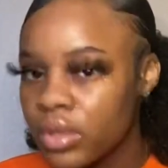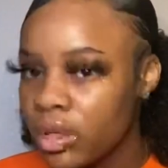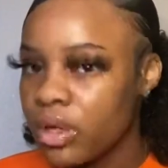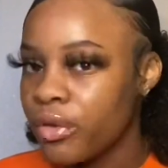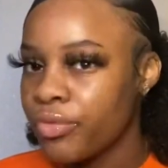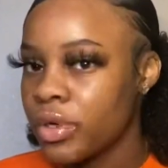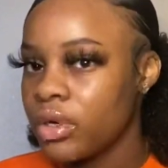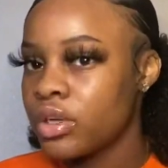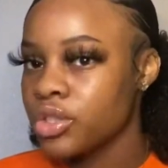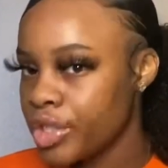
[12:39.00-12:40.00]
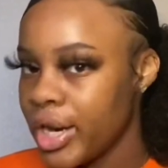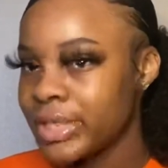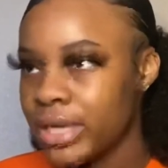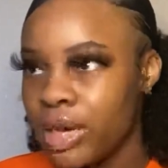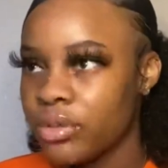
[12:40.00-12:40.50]
in front of Trash
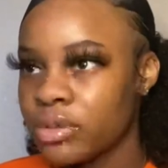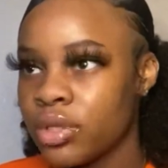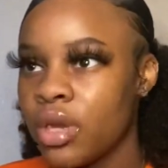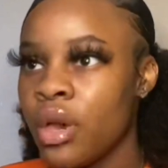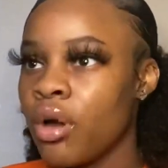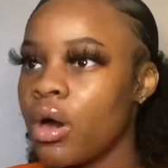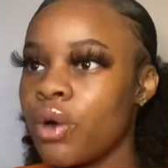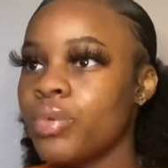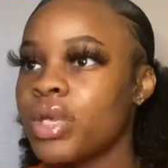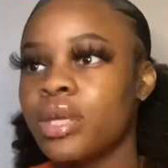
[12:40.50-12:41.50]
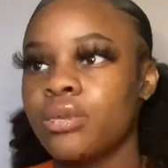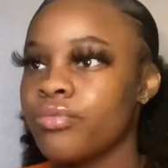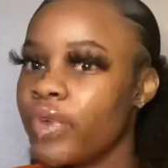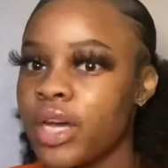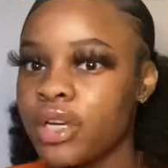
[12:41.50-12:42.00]
House. Or we can
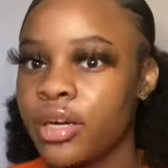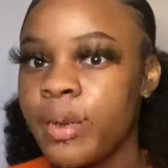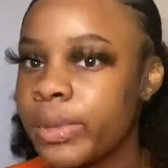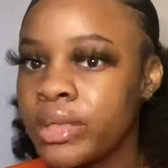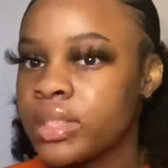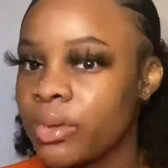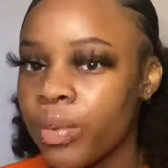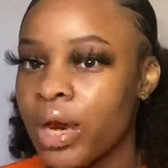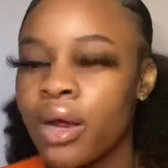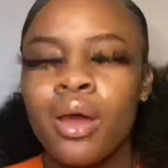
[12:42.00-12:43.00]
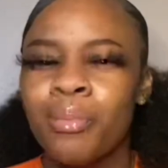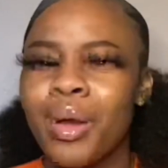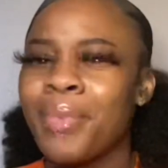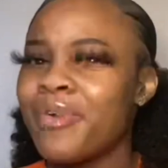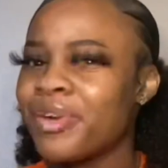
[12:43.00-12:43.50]
fight in the neighborhood somewhere.
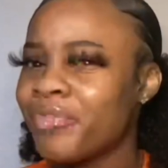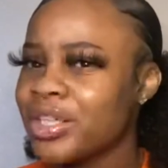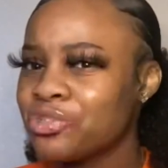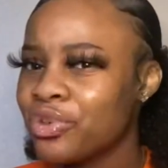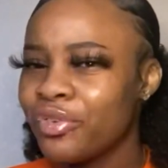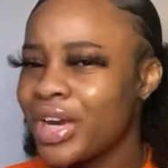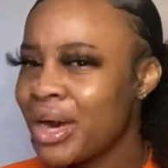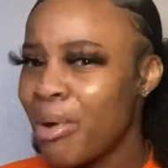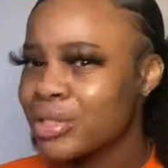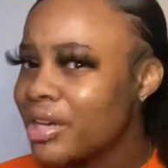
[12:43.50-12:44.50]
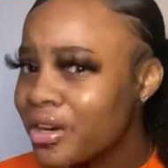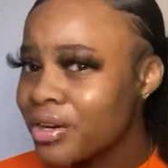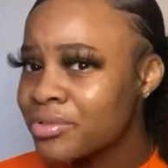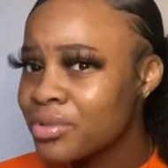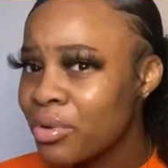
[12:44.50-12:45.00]
I'm not gonna fight you in no damn
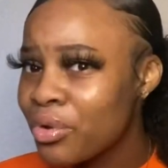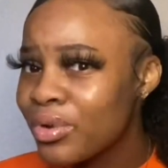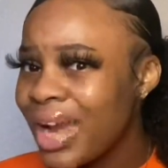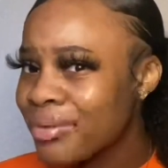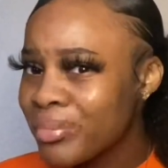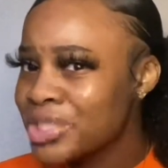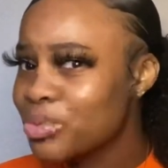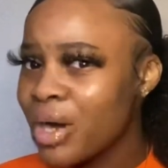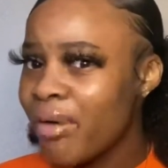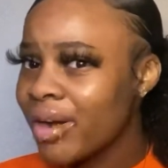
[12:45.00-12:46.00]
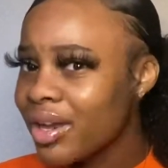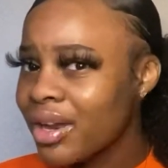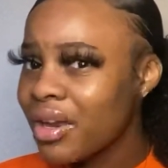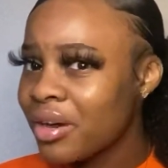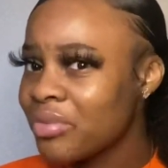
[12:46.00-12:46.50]
Alternative school. Like, bitch, we already
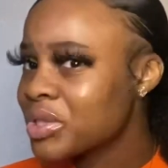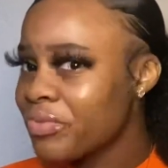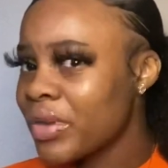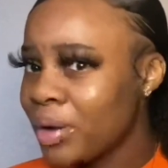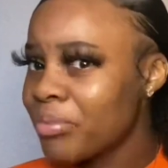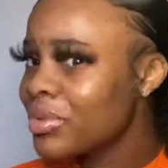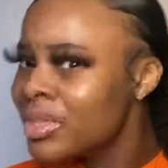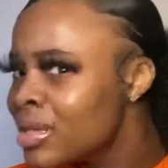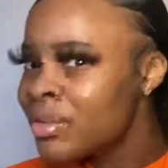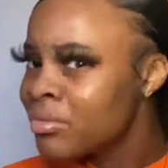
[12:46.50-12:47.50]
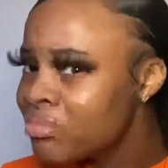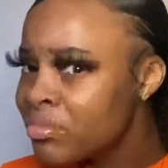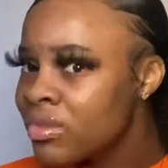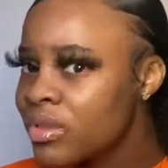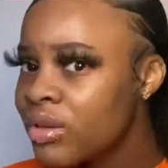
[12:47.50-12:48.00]
here. What the fuck?
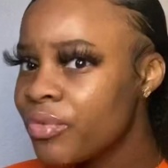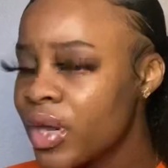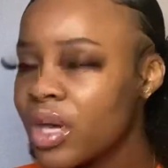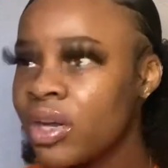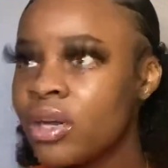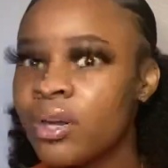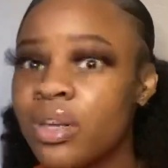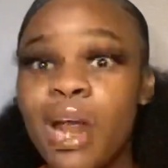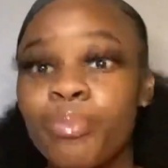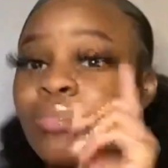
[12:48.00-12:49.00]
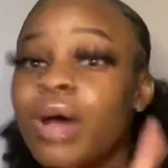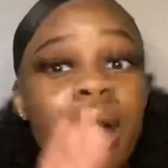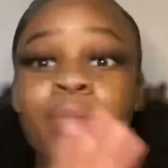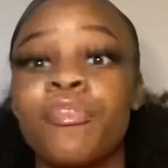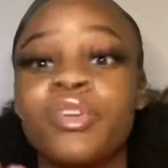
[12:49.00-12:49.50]
The fuck? No,
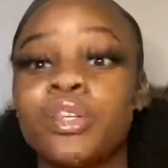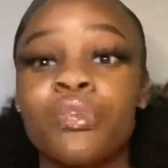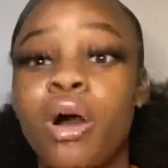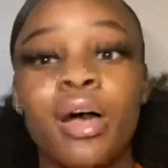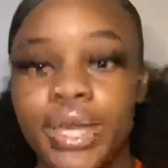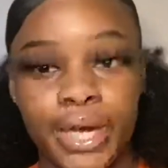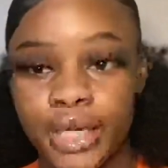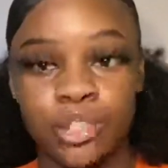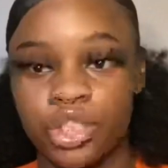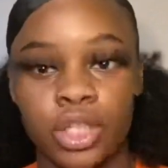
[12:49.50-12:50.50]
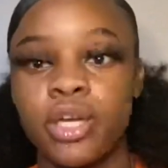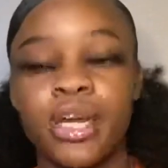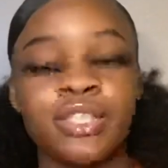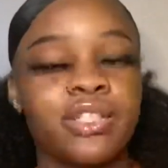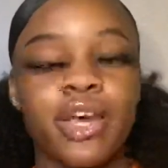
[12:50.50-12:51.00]
I'm not gonna do all that extra shit.
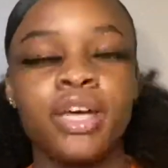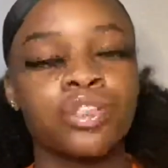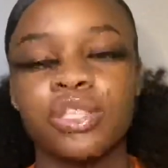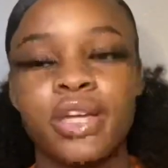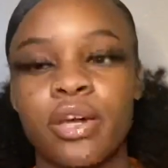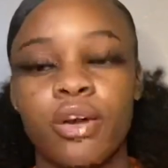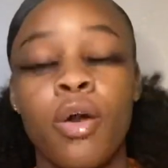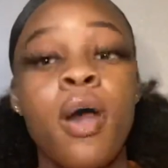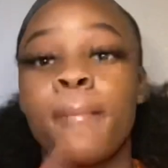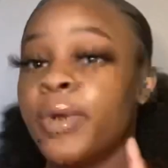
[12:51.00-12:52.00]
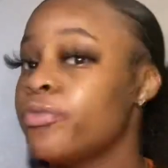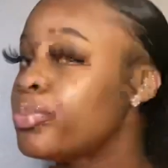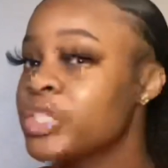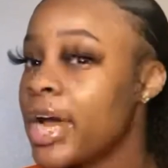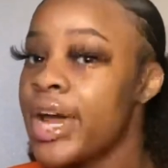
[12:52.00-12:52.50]
That shit extra as hell. But if you
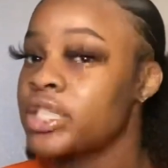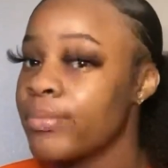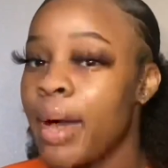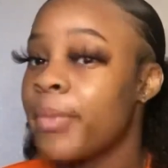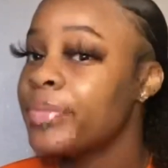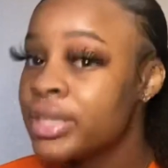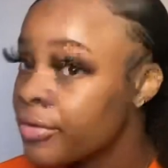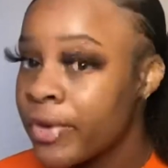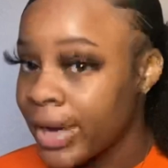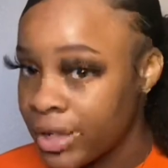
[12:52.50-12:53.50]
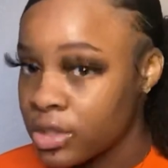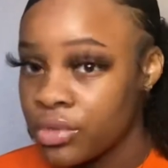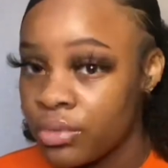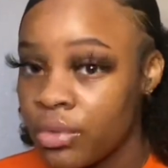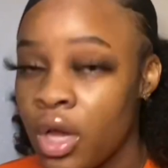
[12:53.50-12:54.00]
put your hands on me, I'm gonna beat the fuck at you.
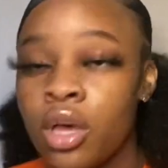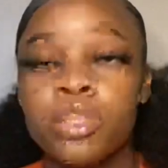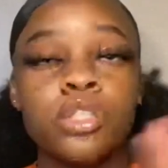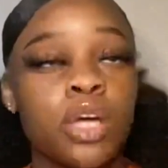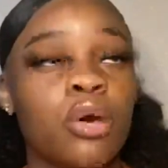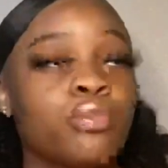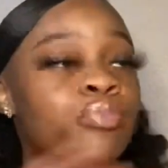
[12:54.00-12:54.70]
So